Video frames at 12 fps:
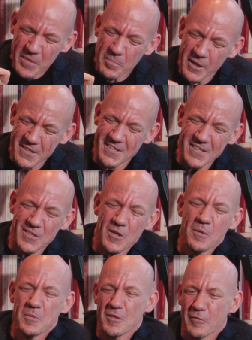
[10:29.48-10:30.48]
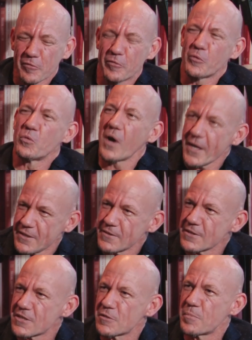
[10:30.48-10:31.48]
But in terms of
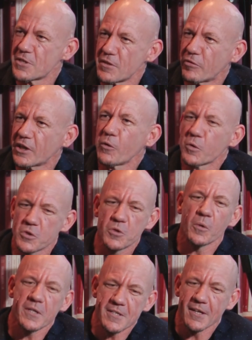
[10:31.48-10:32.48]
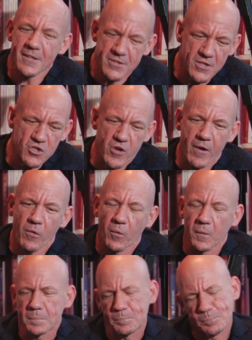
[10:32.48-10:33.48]
writers specifically, or storytellers in general,